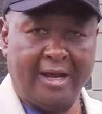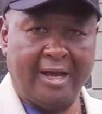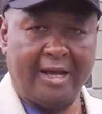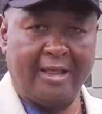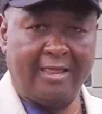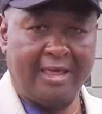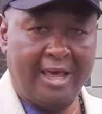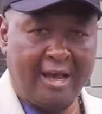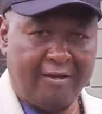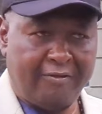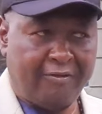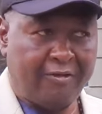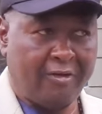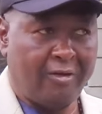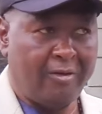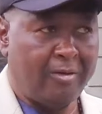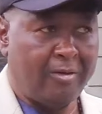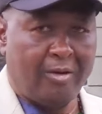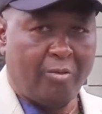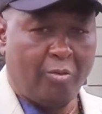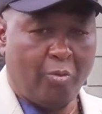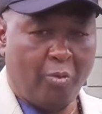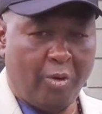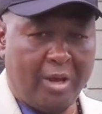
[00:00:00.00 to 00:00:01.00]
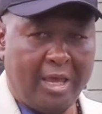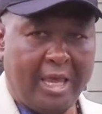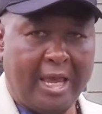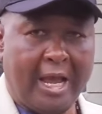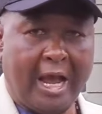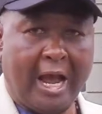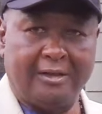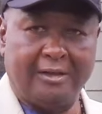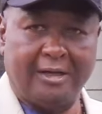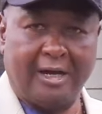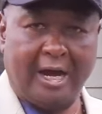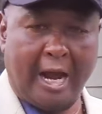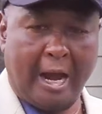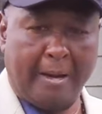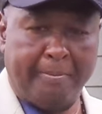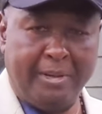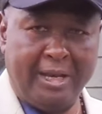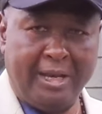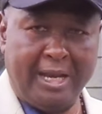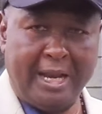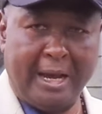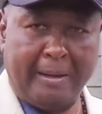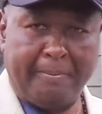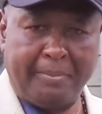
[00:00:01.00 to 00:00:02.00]
therefore, we have
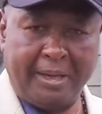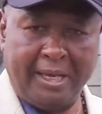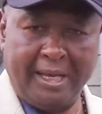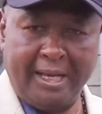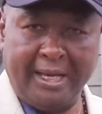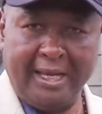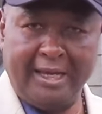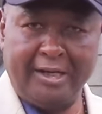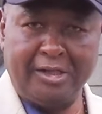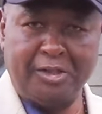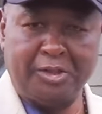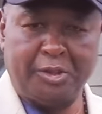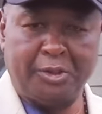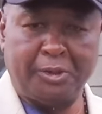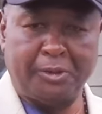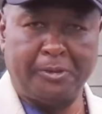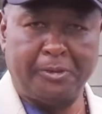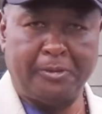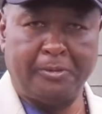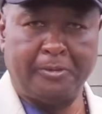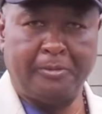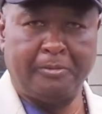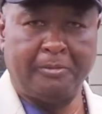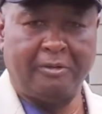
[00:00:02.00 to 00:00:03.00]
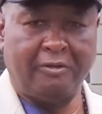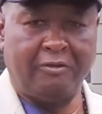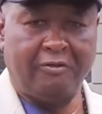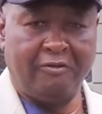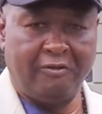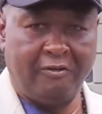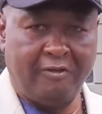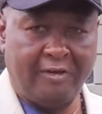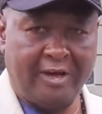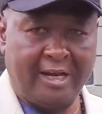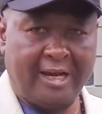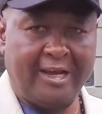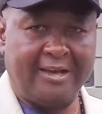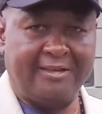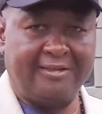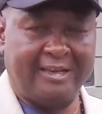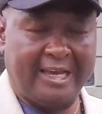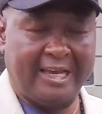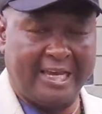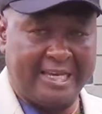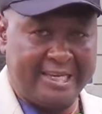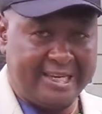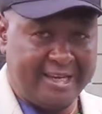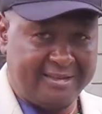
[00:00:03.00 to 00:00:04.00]
been appealing to various
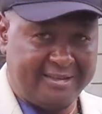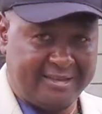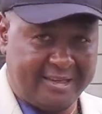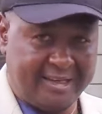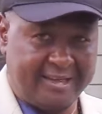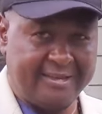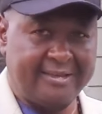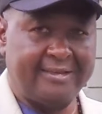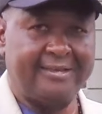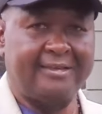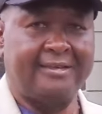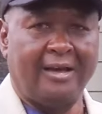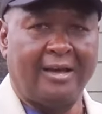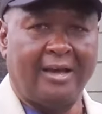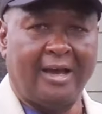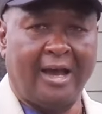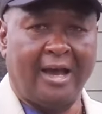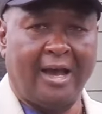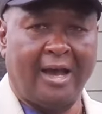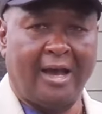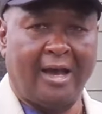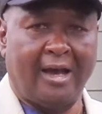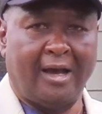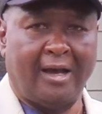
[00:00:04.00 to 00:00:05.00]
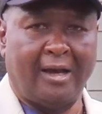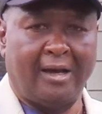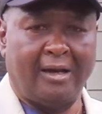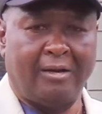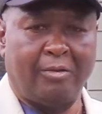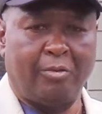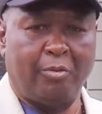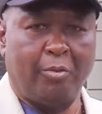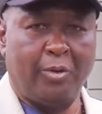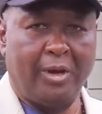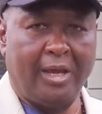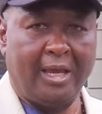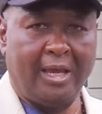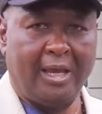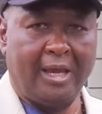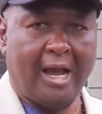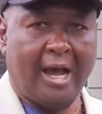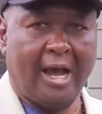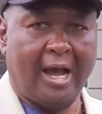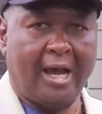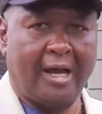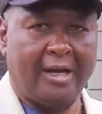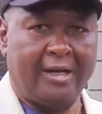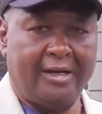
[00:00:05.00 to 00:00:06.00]
agencies. We
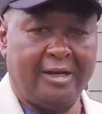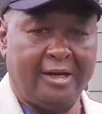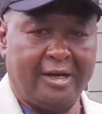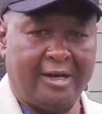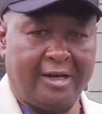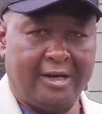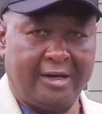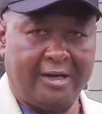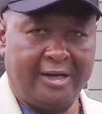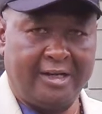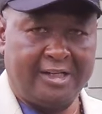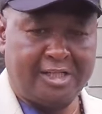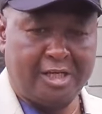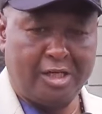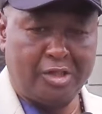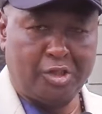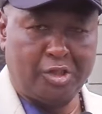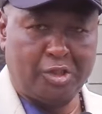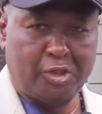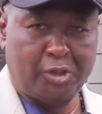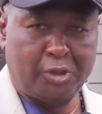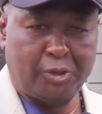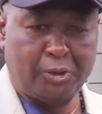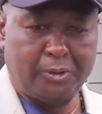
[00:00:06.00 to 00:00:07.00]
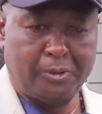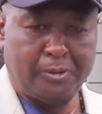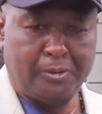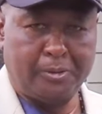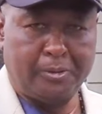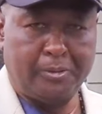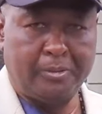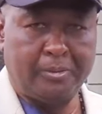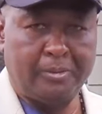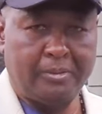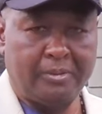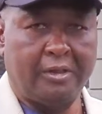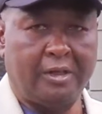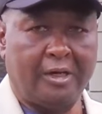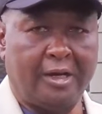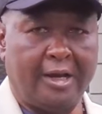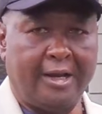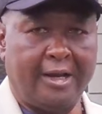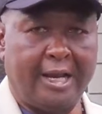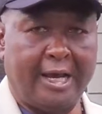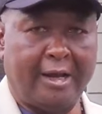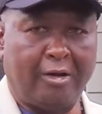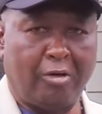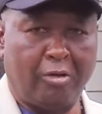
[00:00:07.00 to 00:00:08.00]
had written to
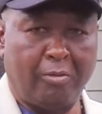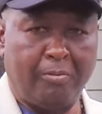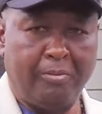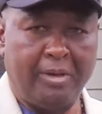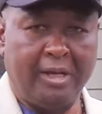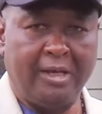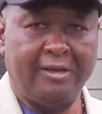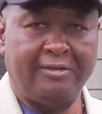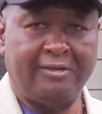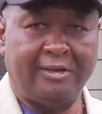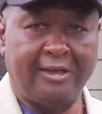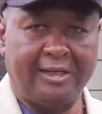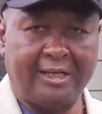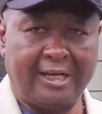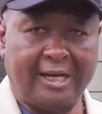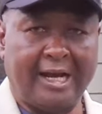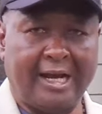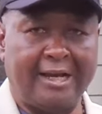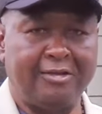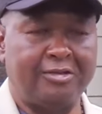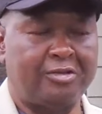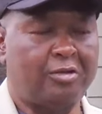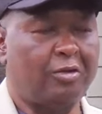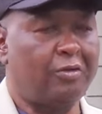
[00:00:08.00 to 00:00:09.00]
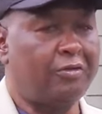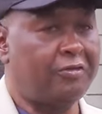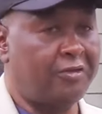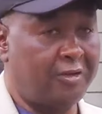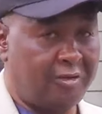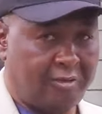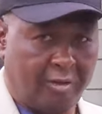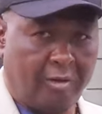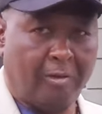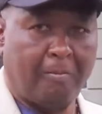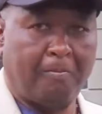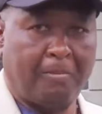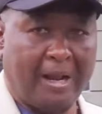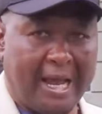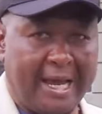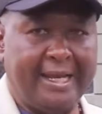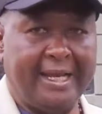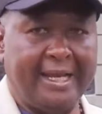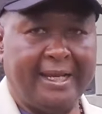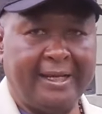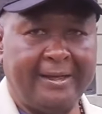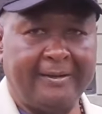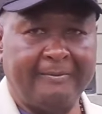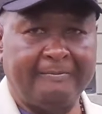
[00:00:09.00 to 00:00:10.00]
Nairobi City Council Physical
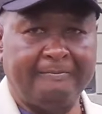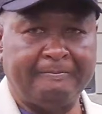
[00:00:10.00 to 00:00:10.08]
Planning